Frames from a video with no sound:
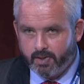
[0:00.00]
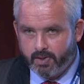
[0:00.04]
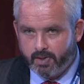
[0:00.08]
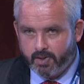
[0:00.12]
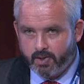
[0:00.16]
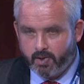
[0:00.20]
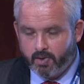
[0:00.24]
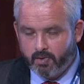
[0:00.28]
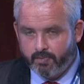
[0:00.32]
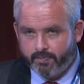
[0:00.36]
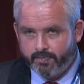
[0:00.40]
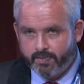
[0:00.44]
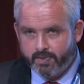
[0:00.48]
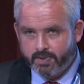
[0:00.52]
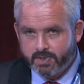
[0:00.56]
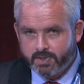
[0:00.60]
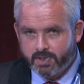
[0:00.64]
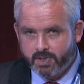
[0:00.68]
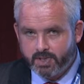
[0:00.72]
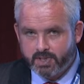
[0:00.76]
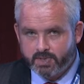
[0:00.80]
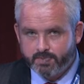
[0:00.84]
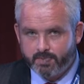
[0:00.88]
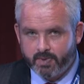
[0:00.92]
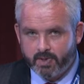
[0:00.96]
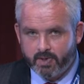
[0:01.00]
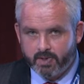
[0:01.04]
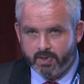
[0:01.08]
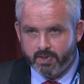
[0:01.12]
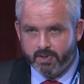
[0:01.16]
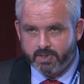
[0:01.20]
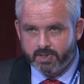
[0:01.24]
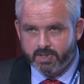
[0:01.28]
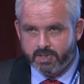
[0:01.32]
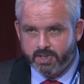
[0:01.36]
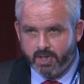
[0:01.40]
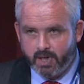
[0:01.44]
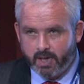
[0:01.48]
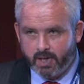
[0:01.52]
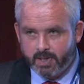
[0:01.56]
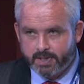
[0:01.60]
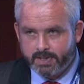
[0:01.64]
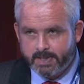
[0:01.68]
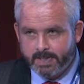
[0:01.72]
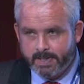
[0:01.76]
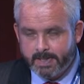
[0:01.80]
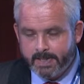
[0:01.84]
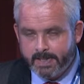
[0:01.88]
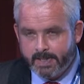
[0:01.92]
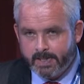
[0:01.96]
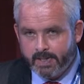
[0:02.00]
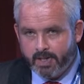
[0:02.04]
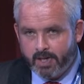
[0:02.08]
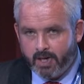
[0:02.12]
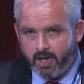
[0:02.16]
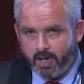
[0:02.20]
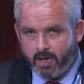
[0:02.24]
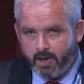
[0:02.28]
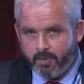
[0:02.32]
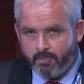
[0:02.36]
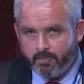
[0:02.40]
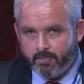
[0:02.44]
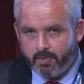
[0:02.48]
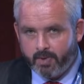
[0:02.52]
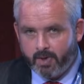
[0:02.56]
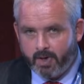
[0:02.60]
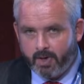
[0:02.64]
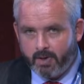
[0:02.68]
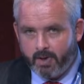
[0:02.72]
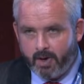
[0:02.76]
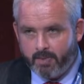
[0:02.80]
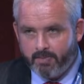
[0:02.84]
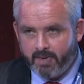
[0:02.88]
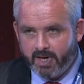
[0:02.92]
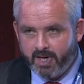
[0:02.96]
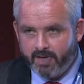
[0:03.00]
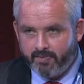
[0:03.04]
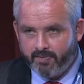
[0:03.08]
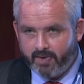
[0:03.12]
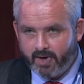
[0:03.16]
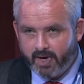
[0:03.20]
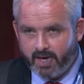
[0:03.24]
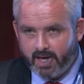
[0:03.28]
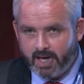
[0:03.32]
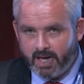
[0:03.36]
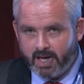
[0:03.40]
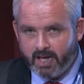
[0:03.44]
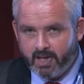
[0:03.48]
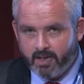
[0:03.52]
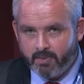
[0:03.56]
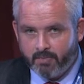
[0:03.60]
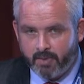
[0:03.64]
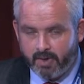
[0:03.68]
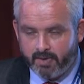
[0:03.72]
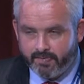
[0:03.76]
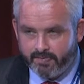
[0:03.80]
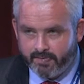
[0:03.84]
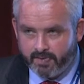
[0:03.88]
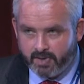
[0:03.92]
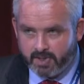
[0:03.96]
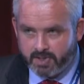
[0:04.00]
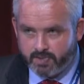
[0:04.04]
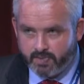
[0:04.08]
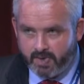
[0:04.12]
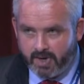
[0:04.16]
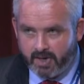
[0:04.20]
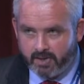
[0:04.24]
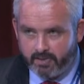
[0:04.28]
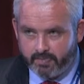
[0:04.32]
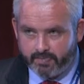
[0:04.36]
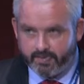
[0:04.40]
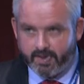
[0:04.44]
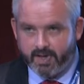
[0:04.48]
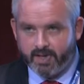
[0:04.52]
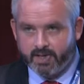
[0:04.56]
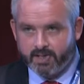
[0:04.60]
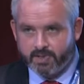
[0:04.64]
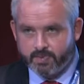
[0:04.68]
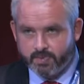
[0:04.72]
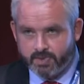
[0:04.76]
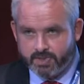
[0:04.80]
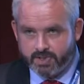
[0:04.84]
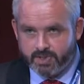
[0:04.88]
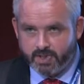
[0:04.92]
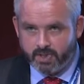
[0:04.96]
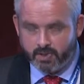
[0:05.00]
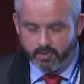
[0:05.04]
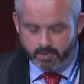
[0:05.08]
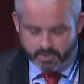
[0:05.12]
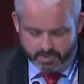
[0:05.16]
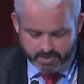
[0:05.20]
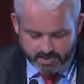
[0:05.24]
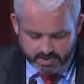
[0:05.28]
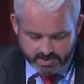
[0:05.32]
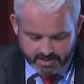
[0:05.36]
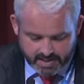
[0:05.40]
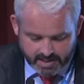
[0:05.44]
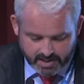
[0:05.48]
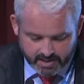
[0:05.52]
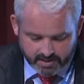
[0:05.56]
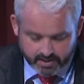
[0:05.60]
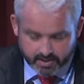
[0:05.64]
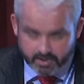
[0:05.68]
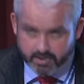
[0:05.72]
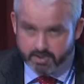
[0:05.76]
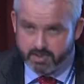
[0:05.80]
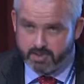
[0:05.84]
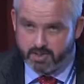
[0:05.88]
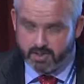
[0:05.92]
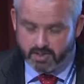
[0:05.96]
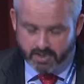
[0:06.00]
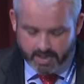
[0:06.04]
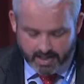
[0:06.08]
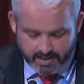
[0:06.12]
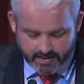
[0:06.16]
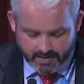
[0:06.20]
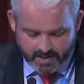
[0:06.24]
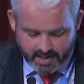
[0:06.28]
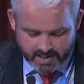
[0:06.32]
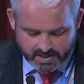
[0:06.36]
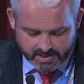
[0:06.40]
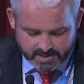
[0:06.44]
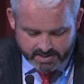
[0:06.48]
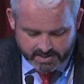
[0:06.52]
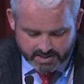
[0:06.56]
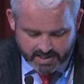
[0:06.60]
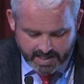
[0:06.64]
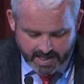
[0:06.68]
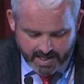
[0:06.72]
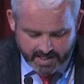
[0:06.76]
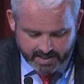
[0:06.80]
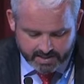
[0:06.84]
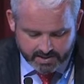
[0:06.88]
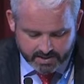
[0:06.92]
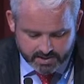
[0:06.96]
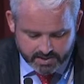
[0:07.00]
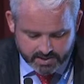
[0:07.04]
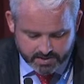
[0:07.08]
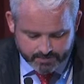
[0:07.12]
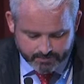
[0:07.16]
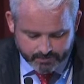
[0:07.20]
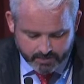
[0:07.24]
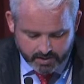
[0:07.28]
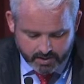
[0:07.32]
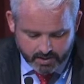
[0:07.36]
conference and I spoke at the start, I made it very clear that my first round of thanks was to you as the delegates, and that stands.